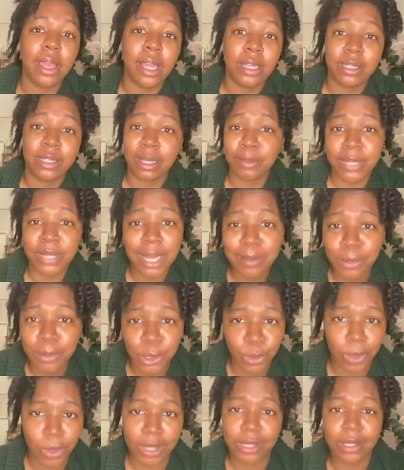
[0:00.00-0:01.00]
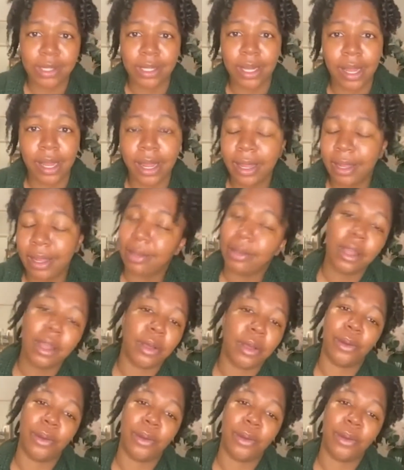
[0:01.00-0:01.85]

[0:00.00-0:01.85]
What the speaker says: sometimes twice a day. No,